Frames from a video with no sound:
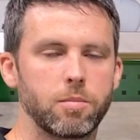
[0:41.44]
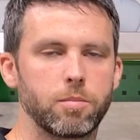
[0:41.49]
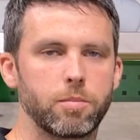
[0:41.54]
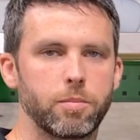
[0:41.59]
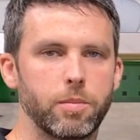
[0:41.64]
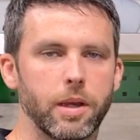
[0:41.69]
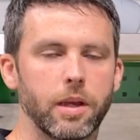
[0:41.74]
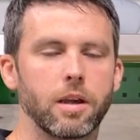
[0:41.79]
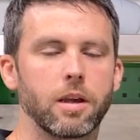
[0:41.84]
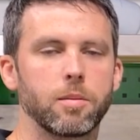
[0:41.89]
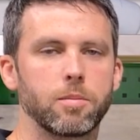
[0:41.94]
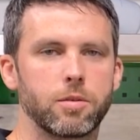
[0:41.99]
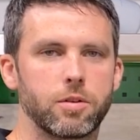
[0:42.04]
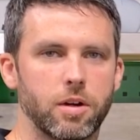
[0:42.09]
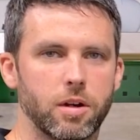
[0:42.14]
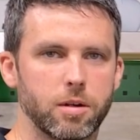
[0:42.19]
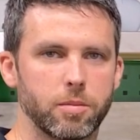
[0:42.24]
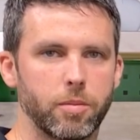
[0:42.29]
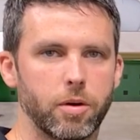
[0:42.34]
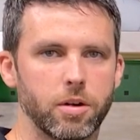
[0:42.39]
pickup
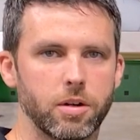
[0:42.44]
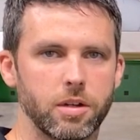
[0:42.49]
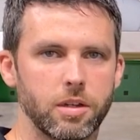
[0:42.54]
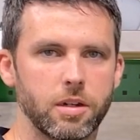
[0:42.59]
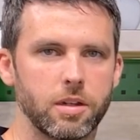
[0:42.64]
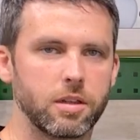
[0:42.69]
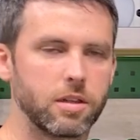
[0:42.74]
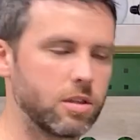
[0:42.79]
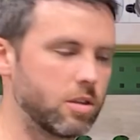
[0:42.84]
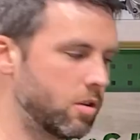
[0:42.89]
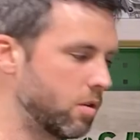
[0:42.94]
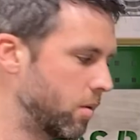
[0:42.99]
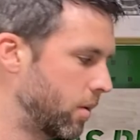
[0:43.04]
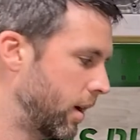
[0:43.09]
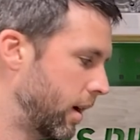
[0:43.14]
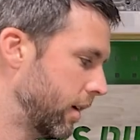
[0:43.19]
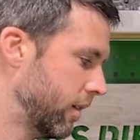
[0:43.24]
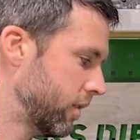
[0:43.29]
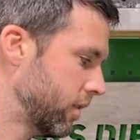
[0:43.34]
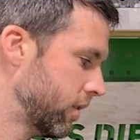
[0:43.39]
truck market in the
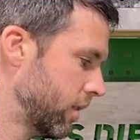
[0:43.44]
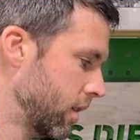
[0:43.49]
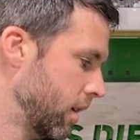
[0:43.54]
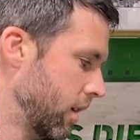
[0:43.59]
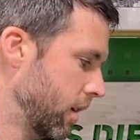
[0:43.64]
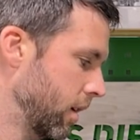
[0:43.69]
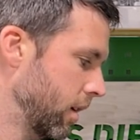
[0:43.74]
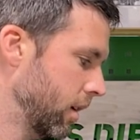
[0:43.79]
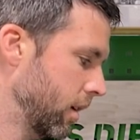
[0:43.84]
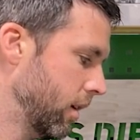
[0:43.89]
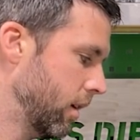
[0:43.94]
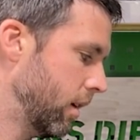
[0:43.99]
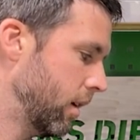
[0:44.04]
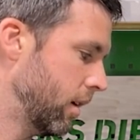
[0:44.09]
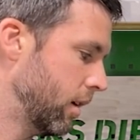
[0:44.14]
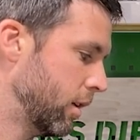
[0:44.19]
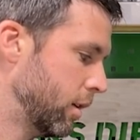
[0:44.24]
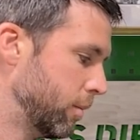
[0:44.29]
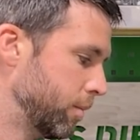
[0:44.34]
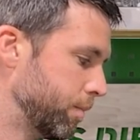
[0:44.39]
U.S.
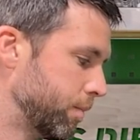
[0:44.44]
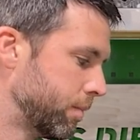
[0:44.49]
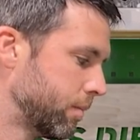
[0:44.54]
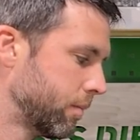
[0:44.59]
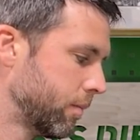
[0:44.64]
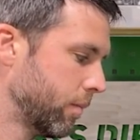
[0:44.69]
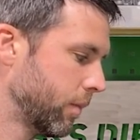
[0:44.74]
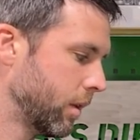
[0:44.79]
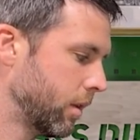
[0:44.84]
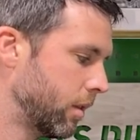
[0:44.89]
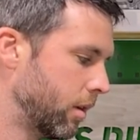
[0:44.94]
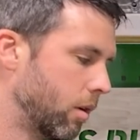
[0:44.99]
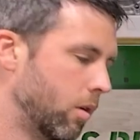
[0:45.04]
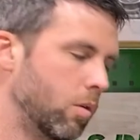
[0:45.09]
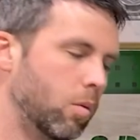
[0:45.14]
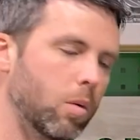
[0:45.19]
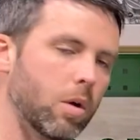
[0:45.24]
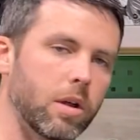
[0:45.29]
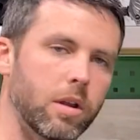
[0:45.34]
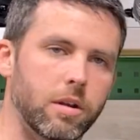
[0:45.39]
The
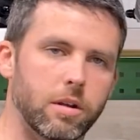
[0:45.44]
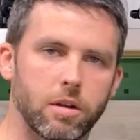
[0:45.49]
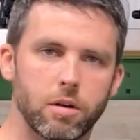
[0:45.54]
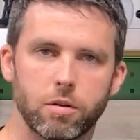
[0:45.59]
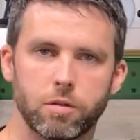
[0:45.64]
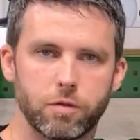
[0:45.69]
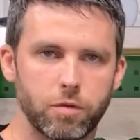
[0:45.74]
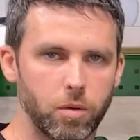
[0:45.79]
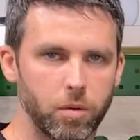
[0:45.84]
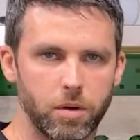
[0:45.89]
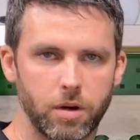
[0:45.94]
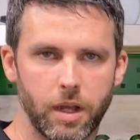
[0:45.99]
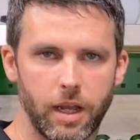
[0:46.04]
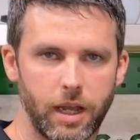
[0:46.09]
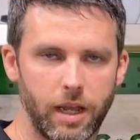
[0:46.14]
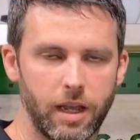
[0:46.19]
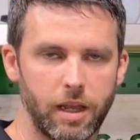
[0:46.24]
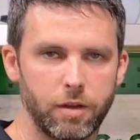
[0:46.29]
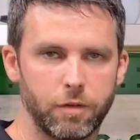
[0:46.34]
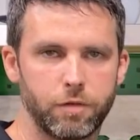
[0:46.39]
'01 to '04 and a
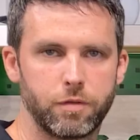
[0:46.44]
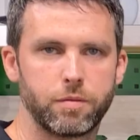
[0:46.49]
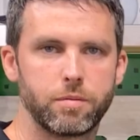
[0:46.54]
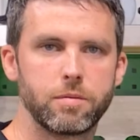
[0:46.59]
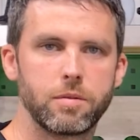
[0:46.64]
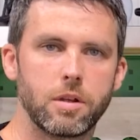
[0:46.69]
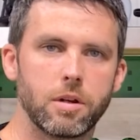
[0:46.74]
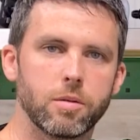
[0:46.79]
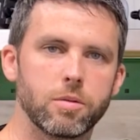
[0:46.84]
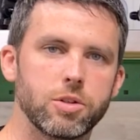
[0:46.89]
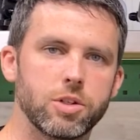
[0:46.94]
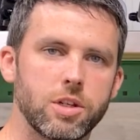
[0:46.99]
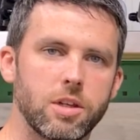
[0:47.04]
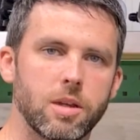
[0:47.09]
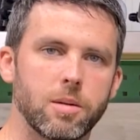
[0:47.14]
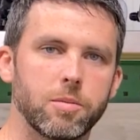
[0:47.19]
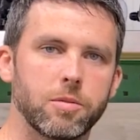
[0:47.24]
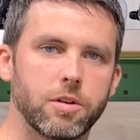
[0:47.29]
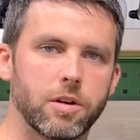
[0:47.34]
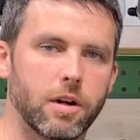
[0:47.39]
half,
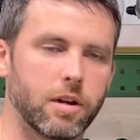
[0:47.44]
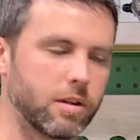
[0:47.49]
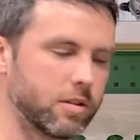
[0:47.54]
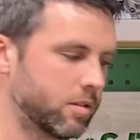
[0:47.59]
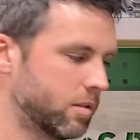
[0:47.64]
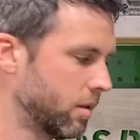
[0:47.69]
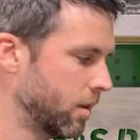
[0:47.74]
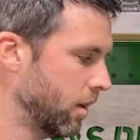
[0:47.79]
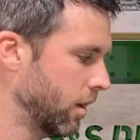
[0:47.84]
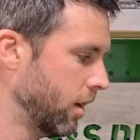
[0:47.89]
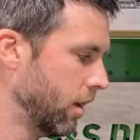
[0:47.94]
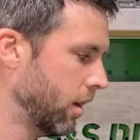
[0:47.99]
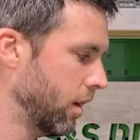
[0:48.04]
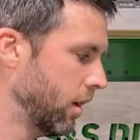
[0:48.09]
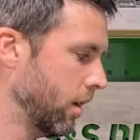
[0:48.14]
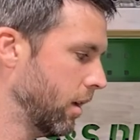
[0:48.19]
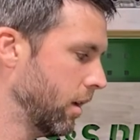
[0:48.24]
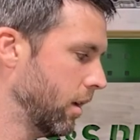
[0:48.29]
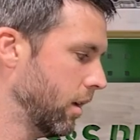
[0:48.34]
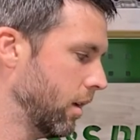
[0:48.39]
GM trucks.
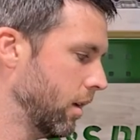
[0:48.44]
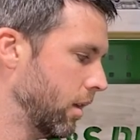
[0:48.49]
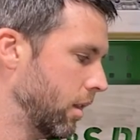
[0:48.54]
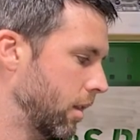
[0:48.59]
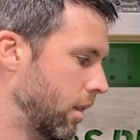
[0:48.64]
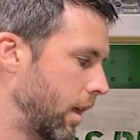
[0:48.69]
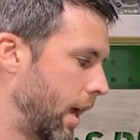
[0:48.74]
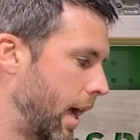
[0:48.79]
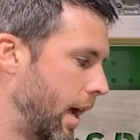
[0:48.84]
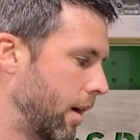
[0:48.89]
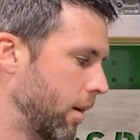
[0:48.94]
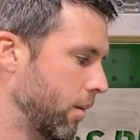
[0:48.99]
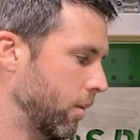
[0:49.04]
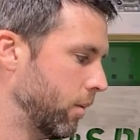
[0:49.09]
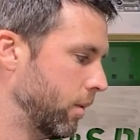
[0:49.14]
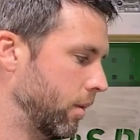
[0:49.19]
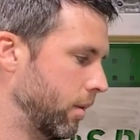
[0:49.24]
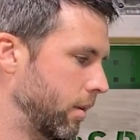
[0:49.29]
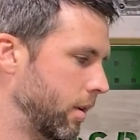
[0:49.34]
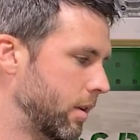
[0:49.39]
That
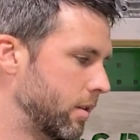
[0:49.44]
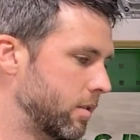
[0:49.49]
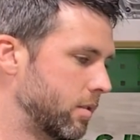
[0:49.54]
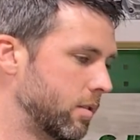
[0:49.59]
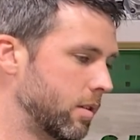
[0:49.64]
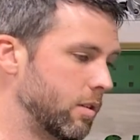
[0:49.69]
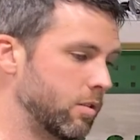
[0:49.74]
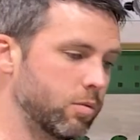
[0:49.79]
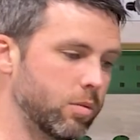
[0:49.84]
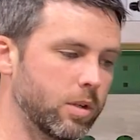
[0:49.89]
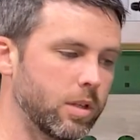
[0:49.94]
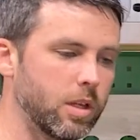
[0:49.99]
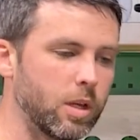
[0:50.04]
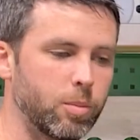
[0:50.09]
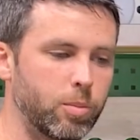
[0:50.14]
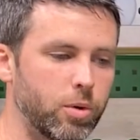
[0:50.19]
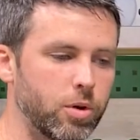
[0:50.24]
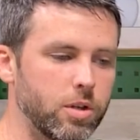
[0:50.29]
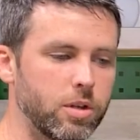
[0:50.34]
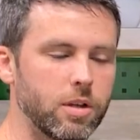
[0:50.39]
is really a
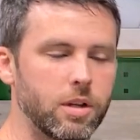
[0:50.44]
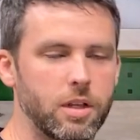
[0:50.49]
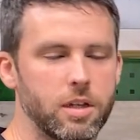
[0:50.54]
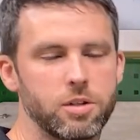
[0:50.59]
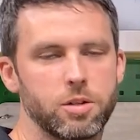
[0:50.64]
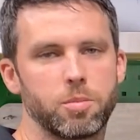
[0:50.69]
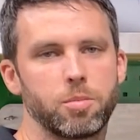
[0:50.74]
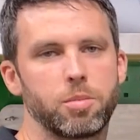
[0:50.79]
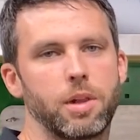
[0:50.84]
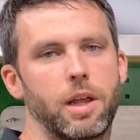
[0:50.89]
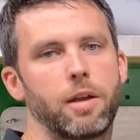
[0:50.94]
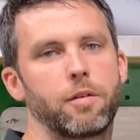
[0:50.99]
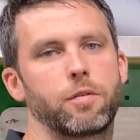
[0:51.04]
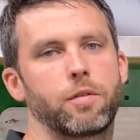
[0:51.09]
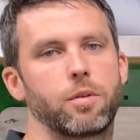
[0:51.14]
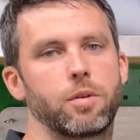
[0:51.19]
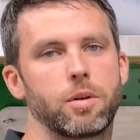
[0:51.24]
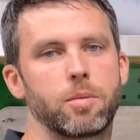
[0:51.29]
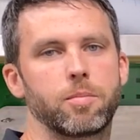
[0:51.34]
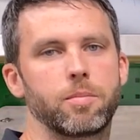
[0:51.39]
pretty good engine
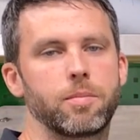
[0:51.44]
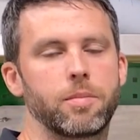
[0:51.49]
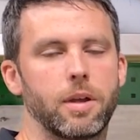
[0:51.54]
platform,